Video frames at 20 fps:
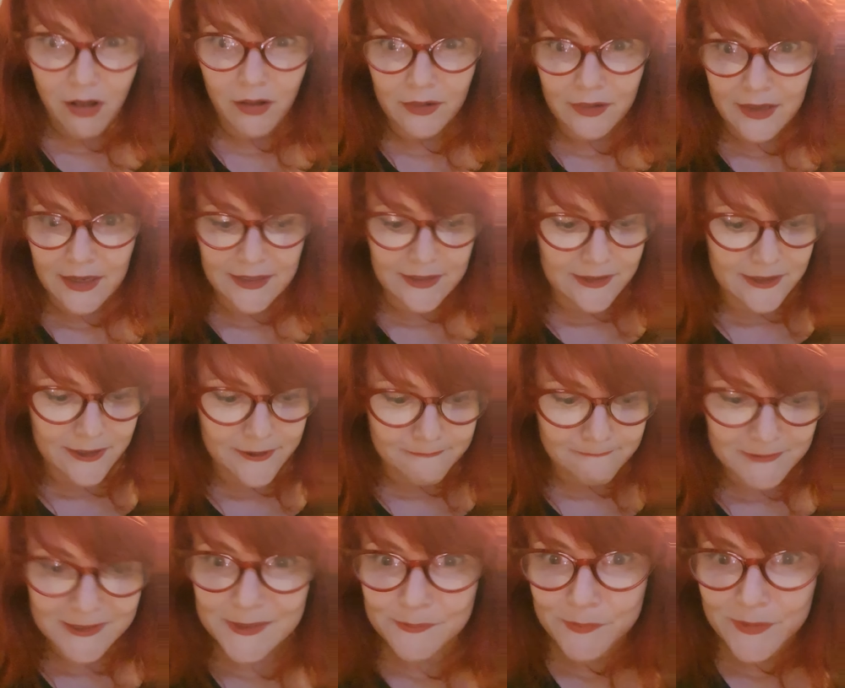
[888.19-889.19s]
"Light,
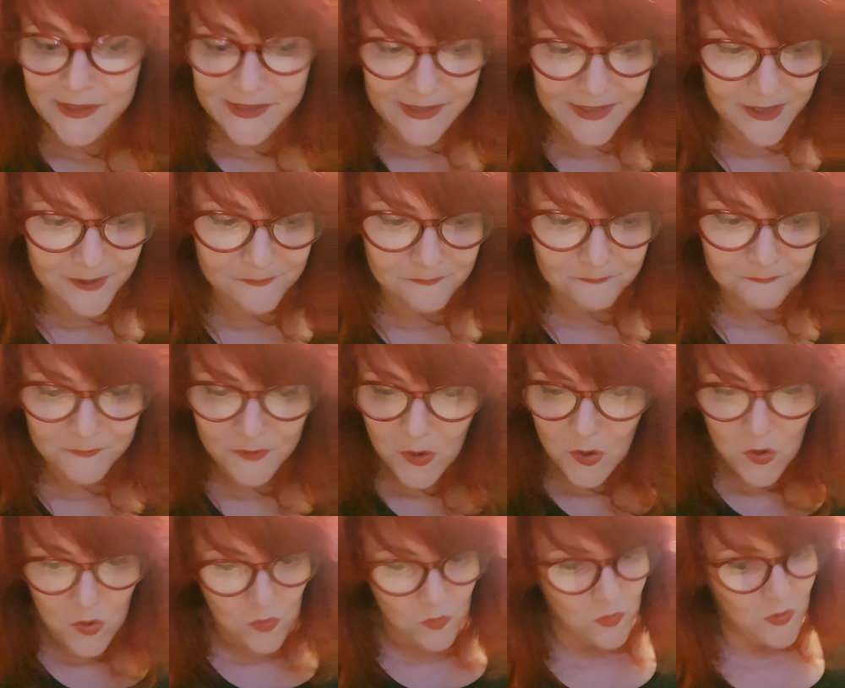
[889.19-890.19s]
speedy.
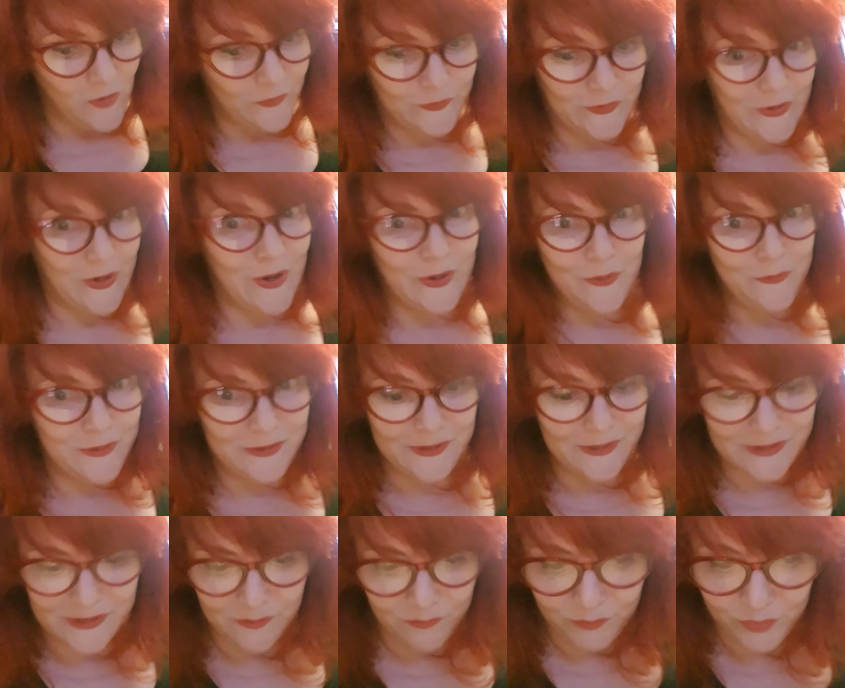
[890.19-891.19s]
We'll have to get him a
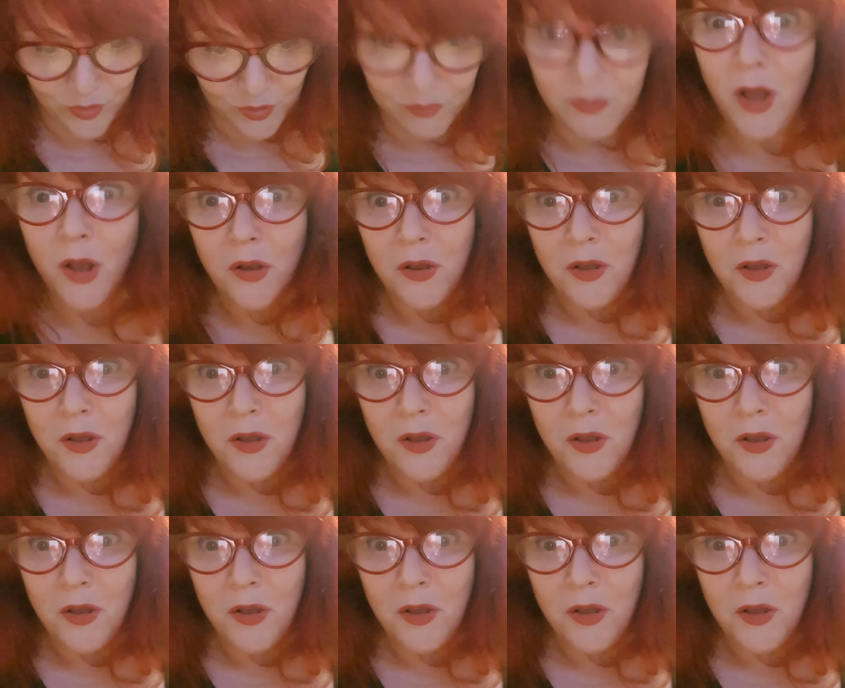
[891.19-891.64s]
decent broom,